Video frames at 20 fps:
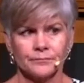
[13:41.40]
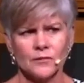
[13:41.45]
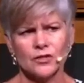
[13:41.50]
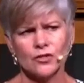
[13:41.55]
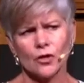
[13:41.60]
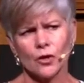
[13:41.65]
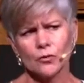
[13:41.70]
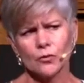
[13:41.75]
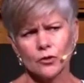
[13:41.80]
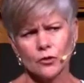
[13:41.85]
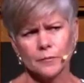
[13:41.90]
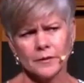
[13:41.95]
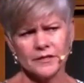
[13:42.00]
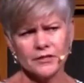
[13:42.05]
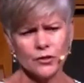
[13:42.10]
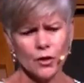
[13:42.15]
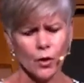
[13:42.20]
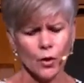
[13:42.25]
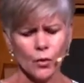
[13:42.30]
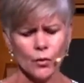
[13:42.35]
So to be
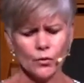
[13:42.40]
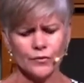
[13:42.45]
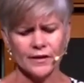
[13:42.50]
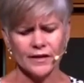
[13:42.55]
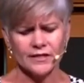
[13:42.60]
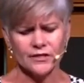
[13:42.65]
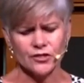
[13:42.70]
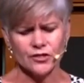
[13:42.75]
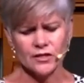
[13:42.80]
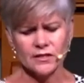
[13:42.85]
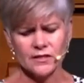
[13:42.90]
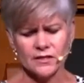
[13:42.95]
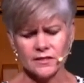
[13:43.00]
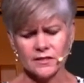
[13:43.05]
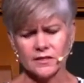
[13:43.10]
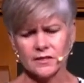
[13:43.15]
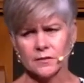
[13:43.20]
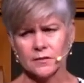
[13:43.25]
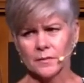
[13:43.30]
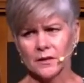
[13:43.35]
told that
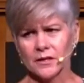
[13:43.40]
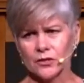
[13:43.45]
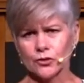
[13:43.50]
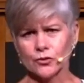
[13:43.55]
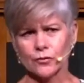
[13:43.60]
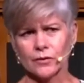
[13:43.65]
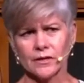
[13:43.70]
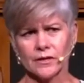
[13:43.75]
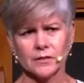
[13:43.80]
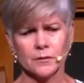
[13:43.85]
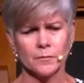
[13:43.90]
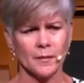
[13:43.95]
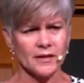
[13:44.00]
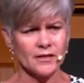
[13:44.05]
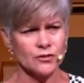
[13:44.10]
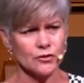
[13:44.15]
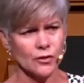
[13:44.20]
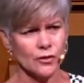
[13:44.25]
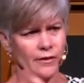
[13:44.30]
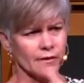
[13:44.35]
Jesus' ministry is
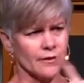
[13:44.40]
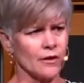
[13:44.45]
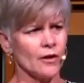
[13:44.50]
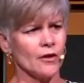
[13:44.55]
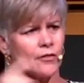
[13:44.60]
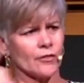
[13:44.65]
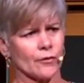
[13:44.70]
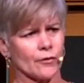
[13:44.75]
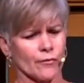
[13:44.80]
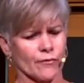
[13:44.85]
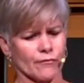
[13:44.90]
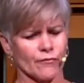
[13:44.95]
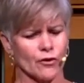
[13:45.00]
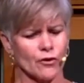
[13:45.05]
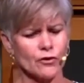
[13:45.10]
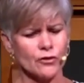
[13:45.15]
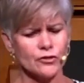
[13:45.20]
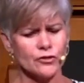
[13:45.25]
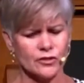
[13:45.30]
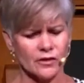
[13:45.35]
based on the
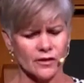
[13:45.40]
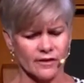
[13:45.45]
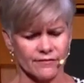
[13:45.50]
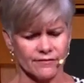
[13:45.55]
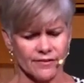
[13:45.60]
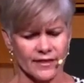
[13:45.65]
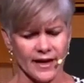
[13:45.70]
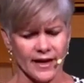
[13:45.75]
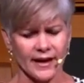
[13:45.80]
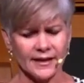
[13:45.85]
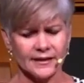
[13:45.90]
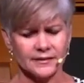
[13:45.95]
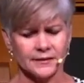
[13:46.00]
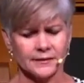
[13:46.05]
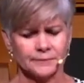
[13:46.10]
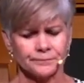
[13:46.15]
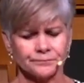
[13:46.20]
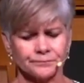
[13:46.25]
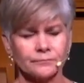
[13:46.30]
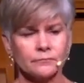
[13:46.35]
reverse of that,
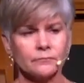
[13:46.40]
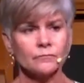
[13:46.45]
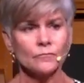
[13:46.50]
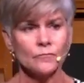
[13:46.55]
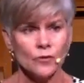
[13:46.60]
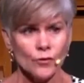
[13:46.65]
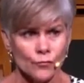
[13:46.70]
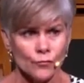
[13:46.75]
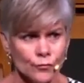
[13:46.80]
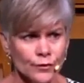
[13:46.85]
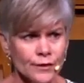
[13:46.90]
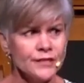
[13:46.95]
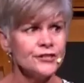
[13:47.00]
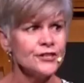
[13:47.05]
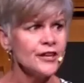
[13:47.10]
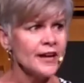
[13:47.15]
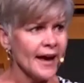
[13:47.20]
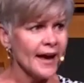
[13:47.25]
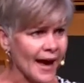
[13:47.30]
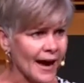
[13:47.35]

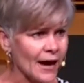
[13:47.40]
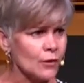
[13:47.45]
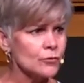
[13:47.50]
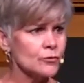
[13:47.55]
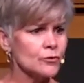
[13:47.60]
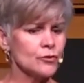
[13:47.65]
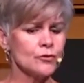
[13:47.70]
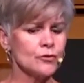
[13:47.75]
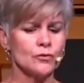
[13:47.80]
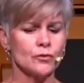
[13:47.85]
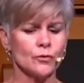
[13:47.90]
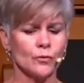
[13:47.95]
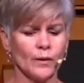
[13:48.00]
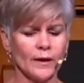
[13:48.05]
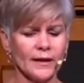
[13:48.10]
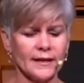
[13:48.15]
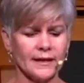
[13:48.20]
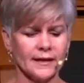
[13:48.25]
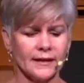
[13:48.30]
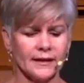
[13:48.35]
reaching out to the
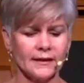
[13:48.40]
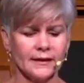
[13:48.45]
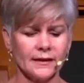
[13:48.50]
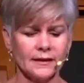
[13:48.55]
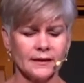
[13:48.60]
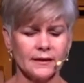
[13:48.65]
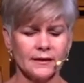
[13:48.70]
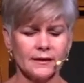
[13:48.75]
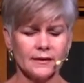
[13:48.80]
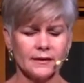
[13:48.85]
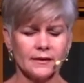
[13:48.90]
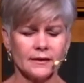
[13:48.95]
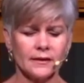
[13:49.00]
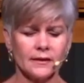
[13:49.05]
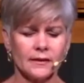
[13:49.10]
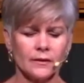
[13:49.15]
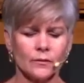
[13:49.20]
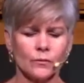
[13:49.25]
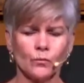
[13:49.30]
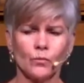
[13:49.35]
wicked,
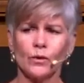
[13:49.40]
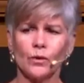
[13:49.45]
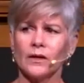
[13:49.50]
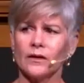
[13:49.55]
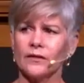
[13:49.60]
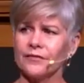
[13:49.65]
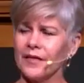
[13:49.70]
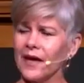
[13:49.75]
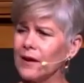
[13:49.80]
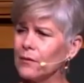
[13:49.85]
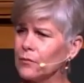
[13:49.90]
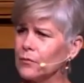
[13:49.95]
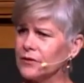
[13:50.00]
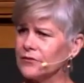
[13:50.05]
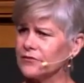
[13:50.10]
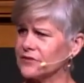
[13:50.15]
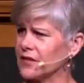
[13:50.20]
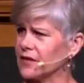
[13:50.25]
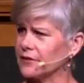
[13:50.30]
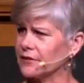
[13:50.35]
well, that would
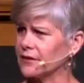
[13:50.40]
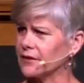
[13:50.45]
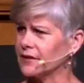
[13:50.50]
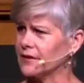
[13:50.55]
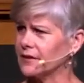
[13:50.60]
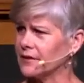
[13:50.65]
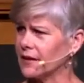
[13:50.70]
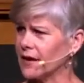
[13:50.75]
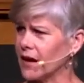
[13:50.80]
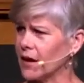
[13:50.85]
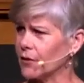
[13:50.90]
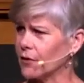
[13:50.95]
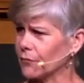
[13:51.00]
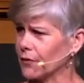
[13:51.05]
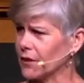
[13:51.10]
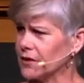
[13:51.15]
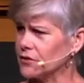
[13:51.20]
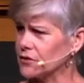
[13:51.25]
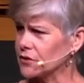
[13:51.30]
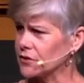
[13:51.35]
have sounded
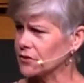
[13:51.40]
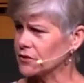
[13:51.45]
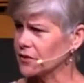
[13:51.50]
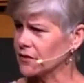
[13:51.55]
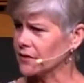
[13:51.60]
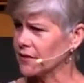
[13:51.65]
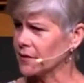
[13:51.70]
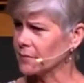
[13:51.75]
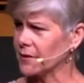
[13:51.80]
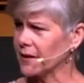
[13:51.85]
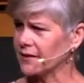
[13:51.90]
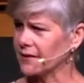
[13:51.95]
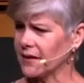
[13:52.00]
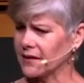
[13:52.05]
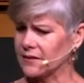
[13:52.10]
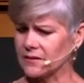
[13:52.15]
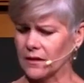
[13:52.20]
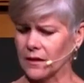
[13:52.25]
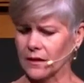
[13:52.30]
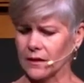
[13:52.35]
outrageous to them at
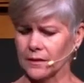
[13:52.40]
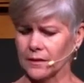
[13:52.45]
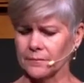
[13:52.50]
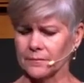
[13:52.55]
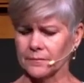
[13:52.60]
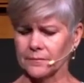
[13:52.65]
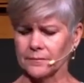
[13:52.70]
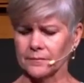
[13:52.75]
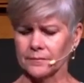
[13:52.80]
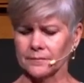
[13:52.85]
that time.